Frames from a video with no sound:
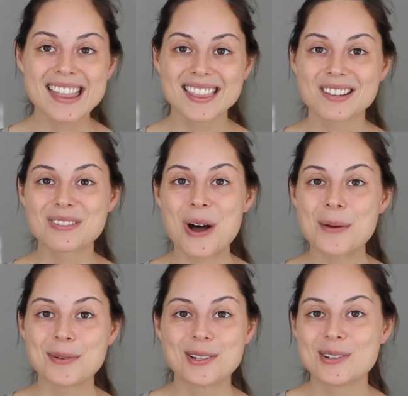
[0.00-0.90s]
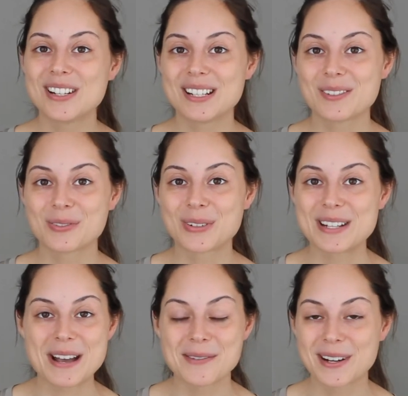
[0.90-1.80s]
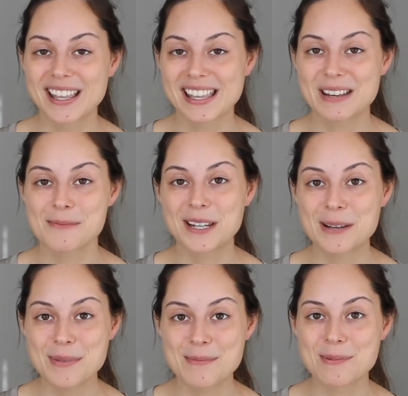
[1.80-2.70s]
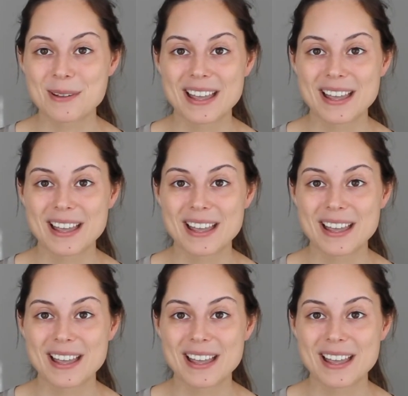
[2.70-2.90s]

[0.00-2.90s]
endless opportunities for networking and meeting people.